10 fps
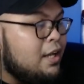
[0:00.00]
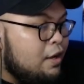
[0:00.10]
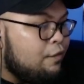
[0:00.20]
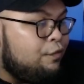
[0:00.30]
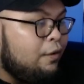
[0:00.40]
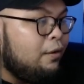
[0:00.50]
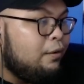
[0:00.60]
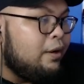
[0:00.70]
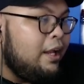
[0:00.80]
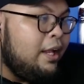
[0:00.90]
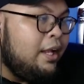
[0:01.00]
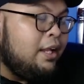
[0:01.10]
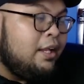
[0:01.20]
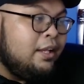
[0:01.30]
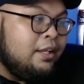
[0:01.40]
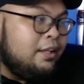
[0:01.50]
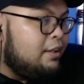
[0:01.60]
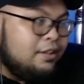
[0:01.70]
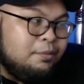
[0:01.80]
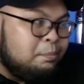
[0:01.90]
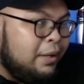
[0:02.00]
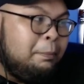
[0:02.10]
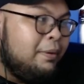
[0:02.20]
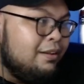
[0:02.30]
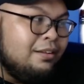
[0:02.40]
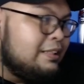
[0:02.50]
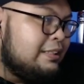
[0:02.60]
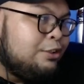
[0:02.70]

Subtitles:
for a purple